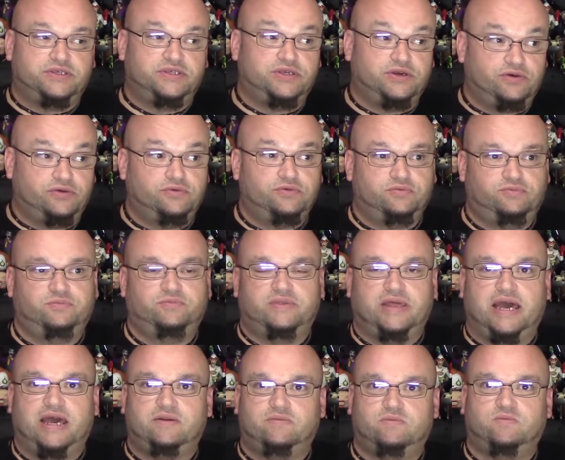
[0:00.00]
So
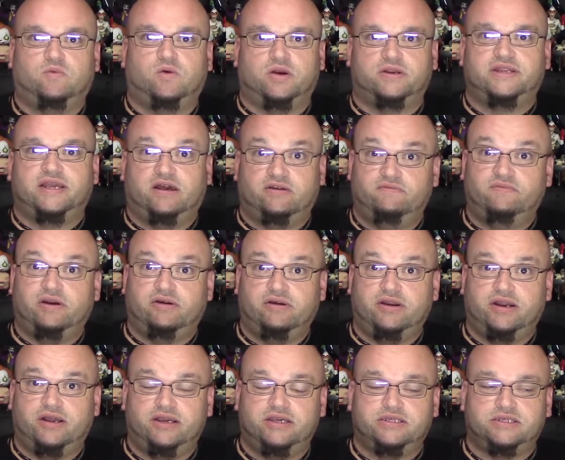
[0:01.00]
that worked out
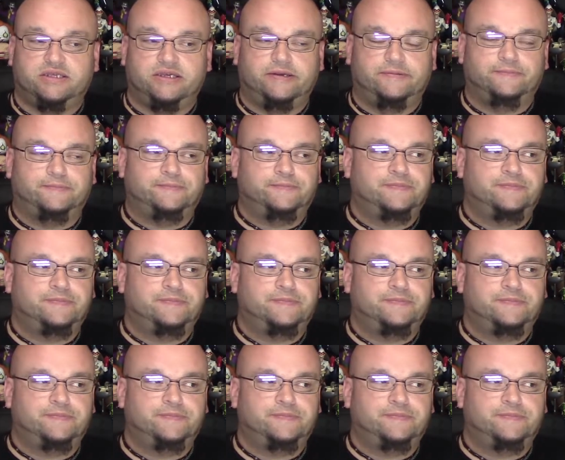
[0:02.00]
very nicely.